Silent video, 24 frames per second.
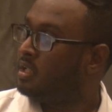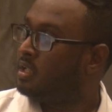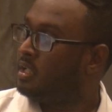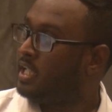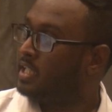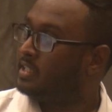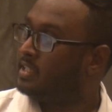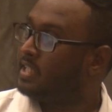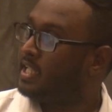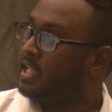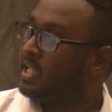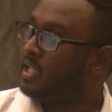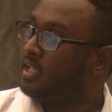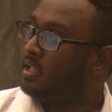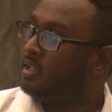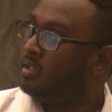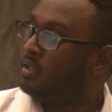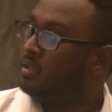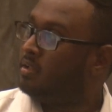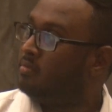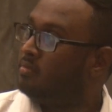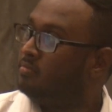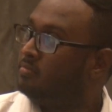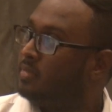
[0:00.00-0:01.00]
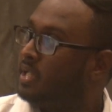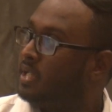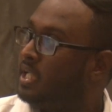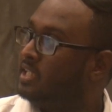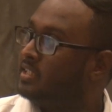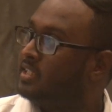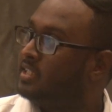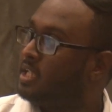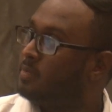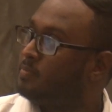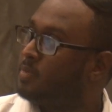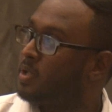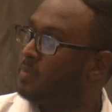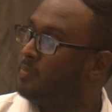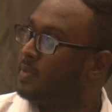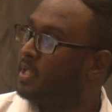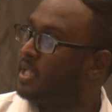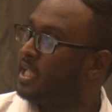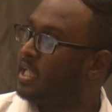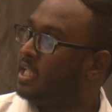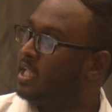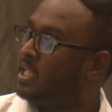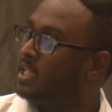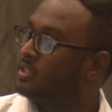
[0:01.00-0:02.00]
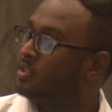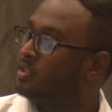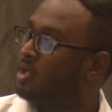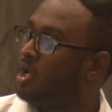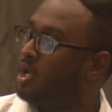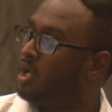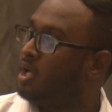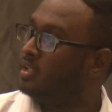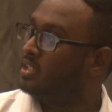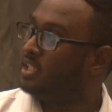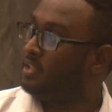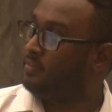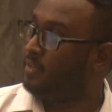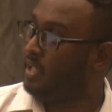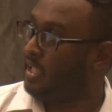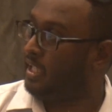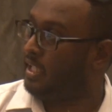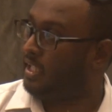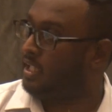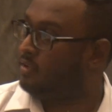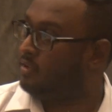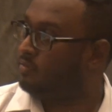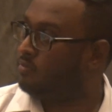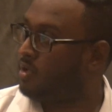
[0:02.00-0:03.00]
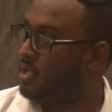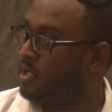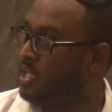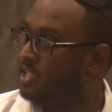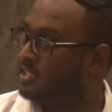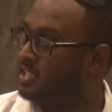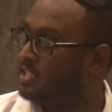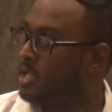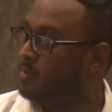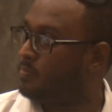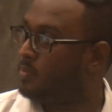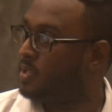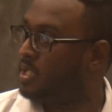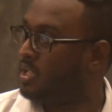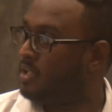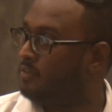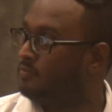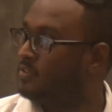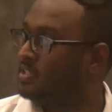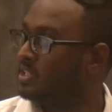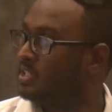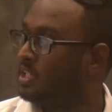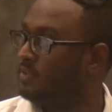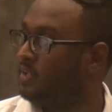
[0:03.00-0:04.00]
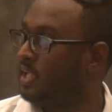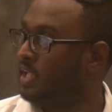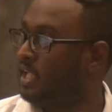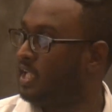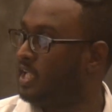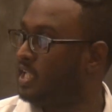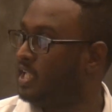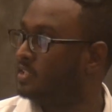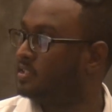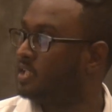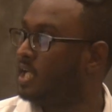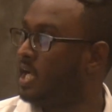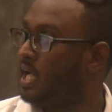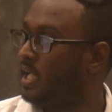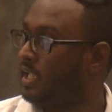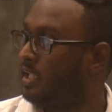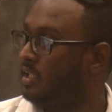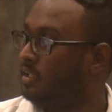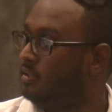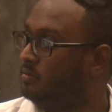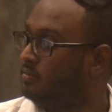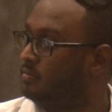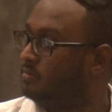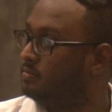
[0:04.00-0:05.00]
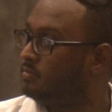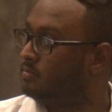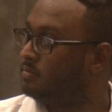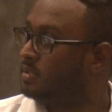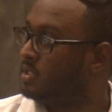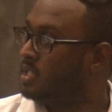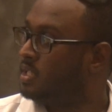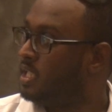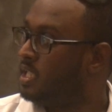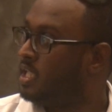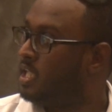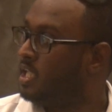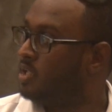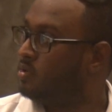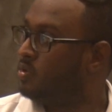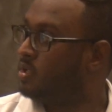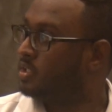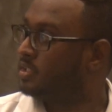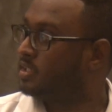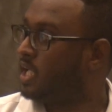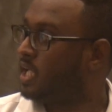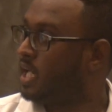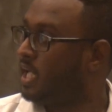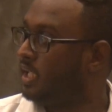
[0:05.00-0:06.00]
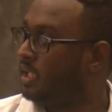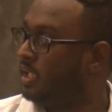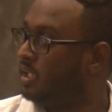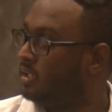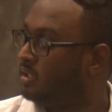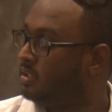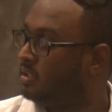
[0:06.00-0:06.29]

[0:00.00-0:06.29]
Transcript: let's say, incident properties or severity. For an example, if the severity is high, equals high,